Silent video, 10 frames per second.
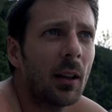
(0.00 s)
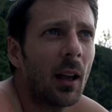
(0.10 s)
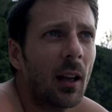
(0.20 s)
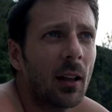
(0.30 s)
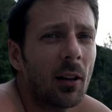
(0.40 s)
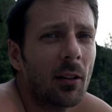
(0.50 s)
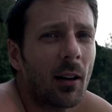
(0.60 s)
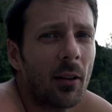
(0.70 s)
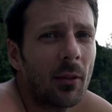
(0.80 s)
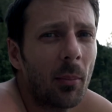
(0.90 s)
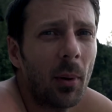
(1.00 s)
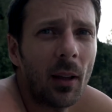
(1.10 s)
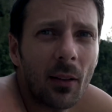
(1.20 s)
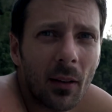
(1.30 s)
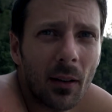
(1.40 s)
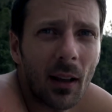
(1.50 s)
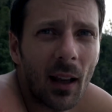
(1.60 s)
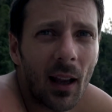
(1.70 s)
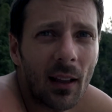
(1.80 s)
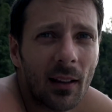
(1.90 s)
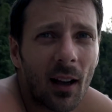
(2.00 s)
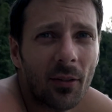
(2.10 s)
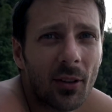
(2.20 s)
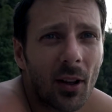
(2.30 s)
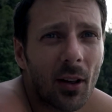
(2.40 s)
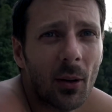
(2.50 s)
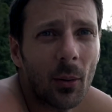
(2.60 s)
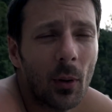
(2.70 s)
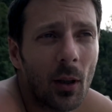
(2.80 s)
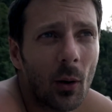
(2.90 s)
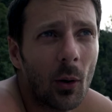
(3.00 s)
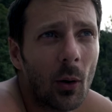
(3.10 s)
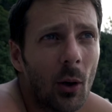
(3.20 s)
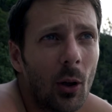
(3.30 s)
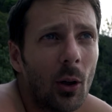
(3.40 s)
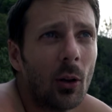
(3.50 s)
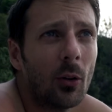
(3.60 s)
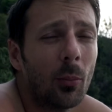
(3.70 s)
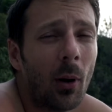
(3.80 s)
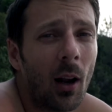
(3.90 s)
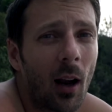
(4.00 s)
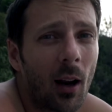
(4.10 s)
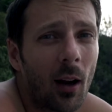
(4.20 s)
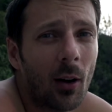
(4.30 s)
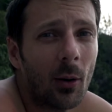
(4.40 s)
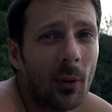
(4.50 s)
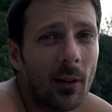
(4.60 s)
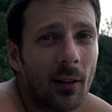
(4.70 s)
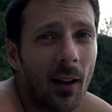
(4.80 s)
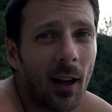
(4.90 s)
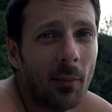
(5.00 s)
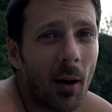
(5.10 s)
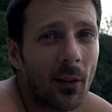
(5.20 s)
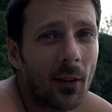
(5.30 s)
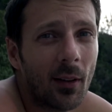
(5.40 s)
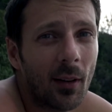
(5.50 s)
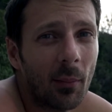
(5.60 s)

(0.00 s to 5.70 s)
hanging around a bit, and after we go to Malacca with the night bus.